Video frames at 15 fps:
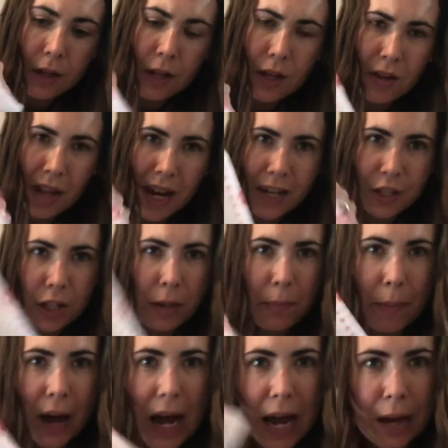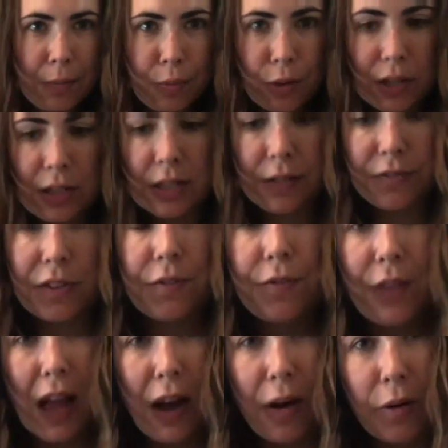You can actually buy pre-sifted
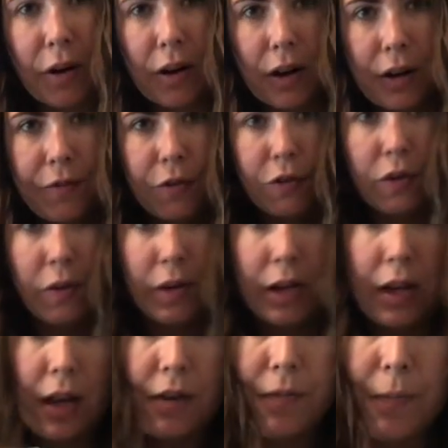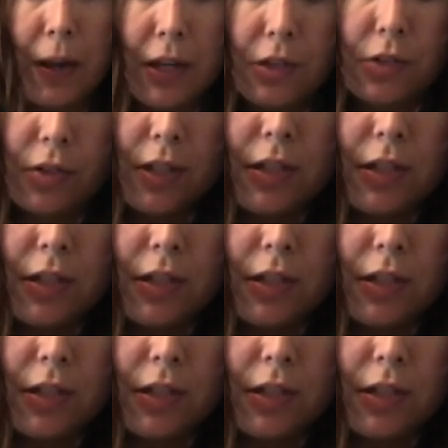flour if you're doing a lot of pastry